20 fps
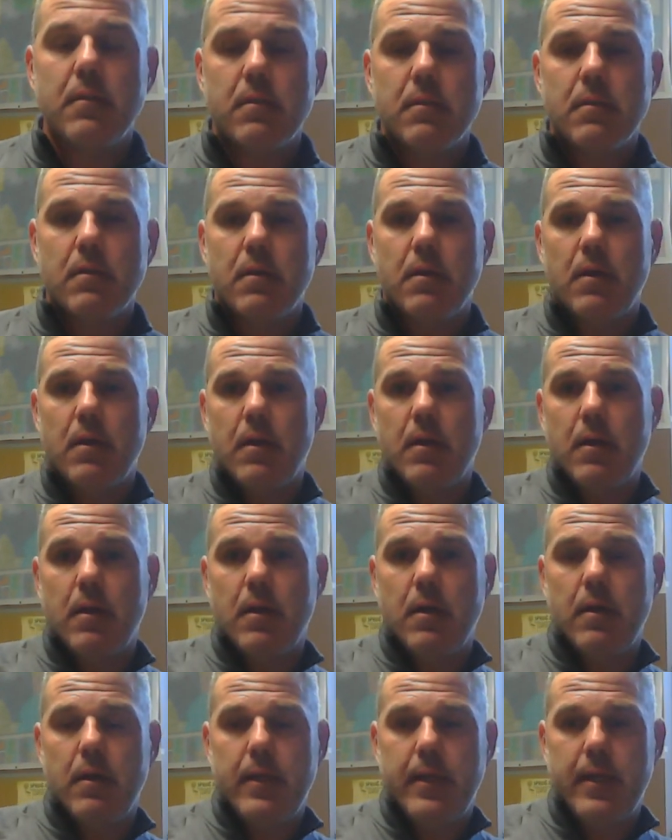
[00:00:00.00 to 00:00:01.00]

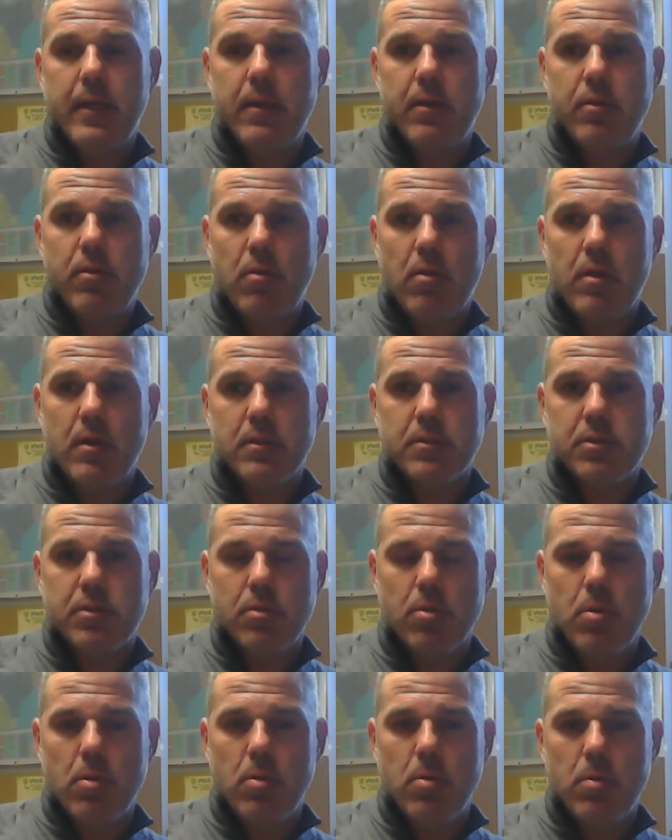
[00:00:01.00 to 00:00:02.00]
and
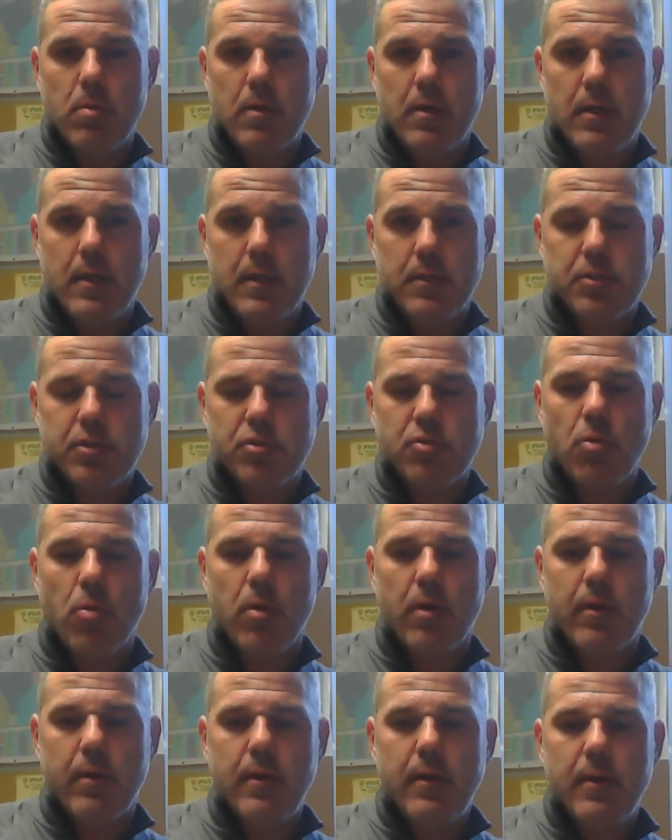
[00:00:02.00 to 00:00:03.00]
also
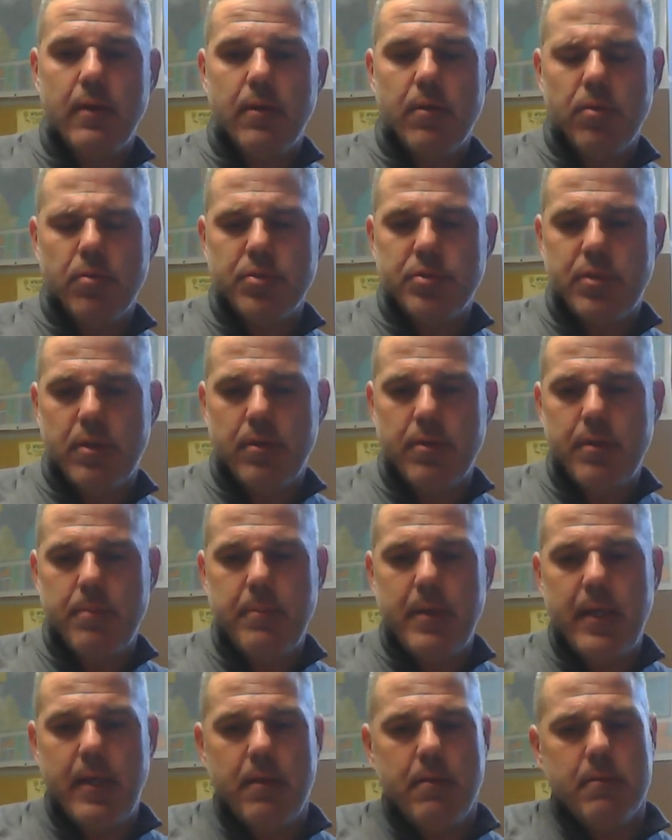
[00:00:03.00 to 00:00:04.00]
store. Those are the
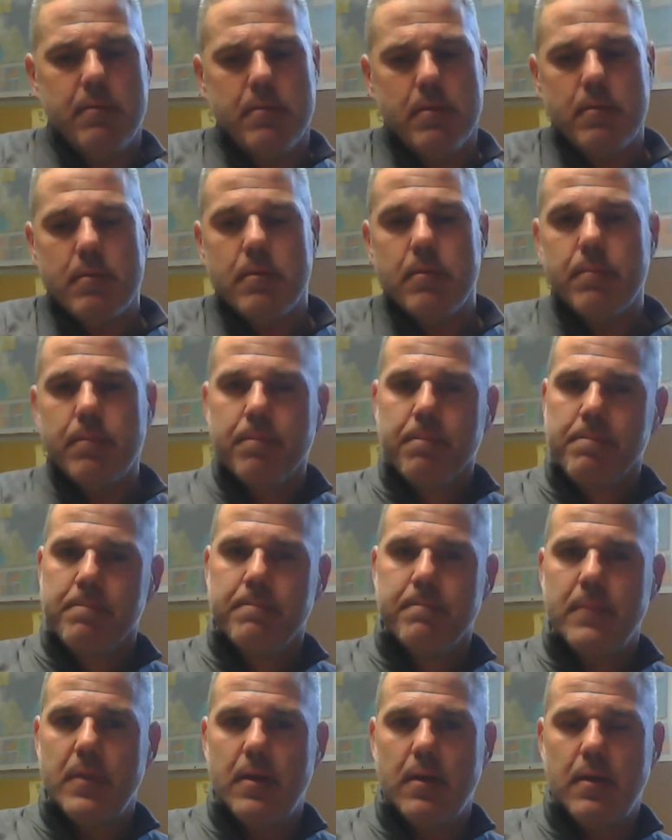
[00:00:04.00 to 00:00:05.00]
main
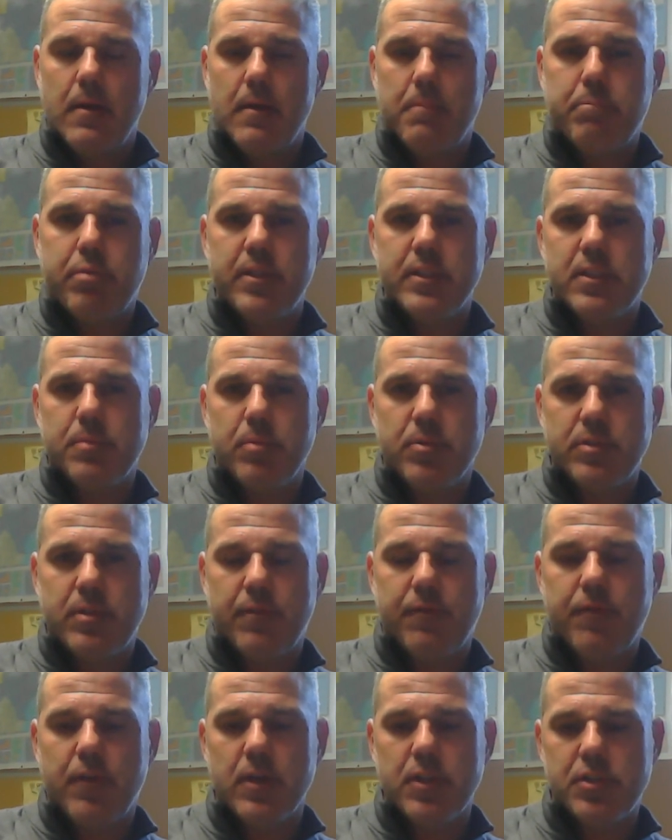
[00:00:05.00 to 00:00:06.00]
principles
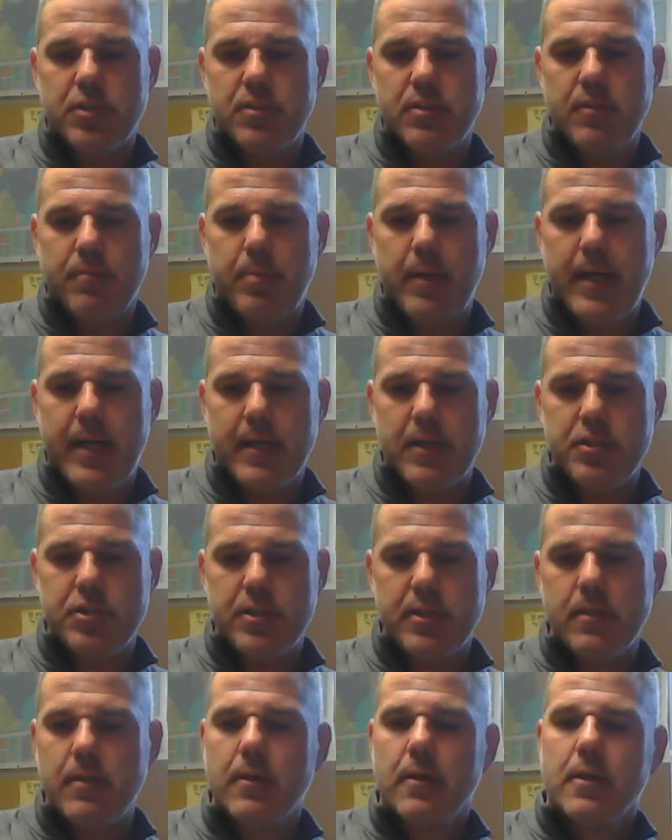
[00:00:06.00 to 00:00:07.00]
or functions of
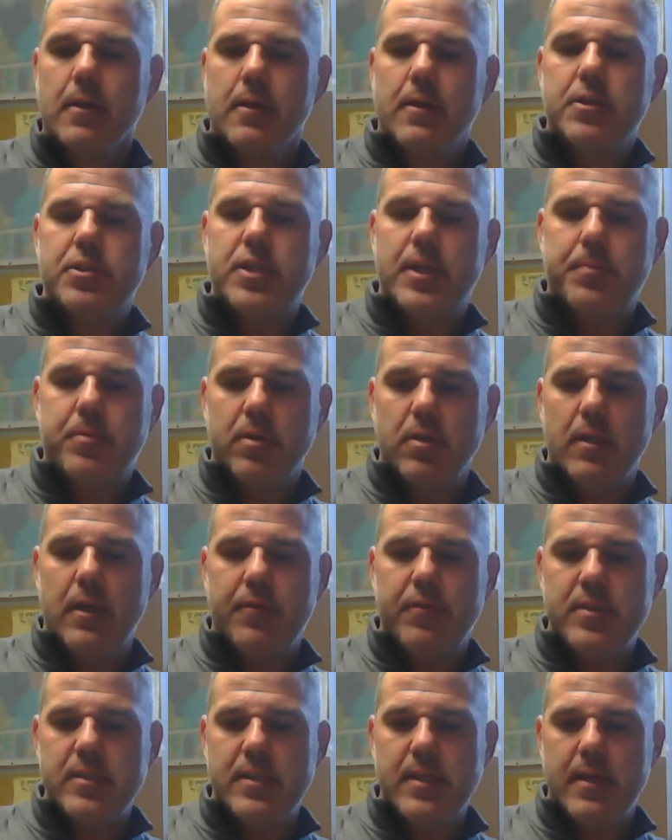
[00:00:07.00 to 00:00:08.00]
packaging. Chapter
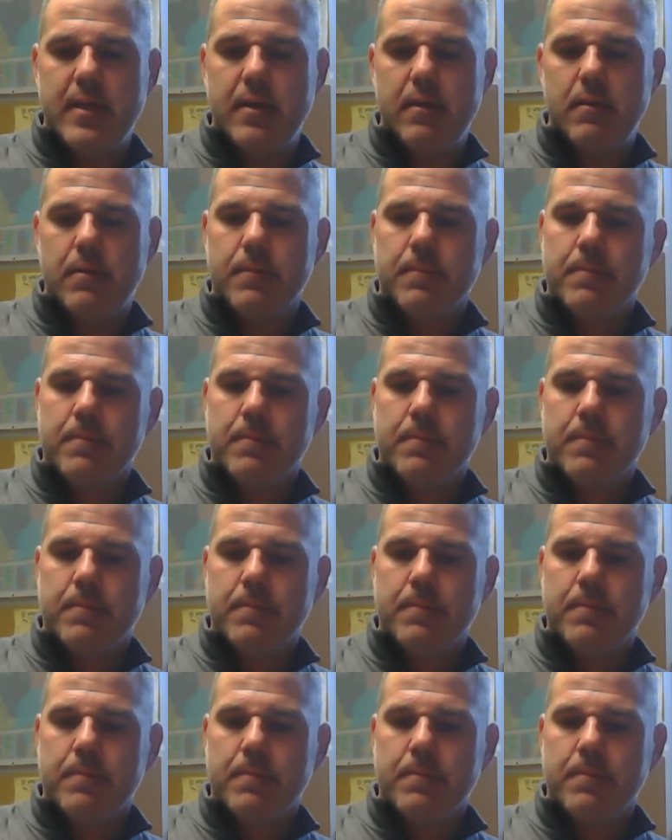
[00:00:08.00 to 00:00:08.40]
11 is on